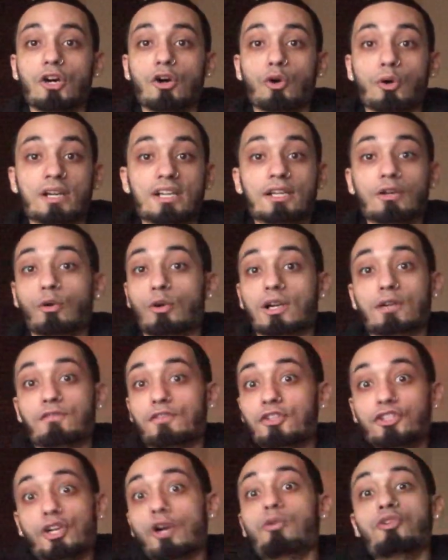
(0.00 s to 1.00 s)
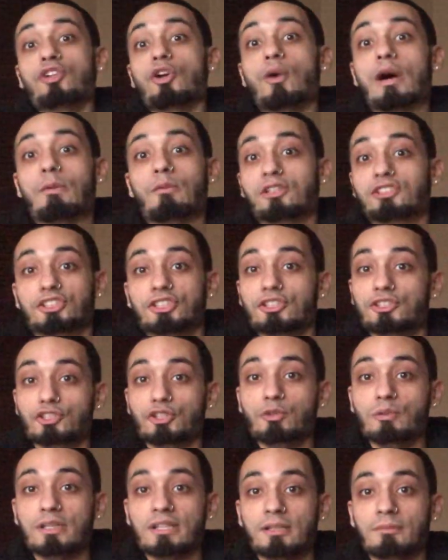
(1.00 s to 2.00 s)
or in, or if you don't know what you're
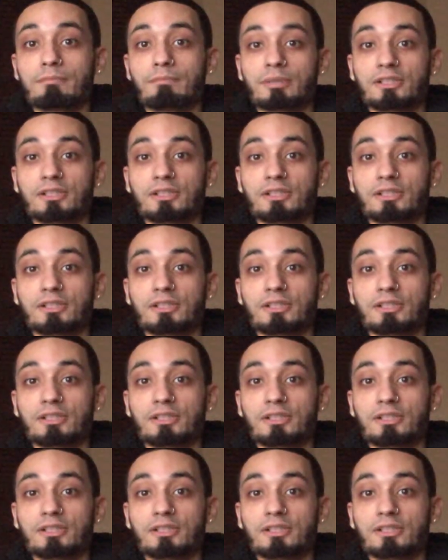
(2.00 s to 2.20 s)
doing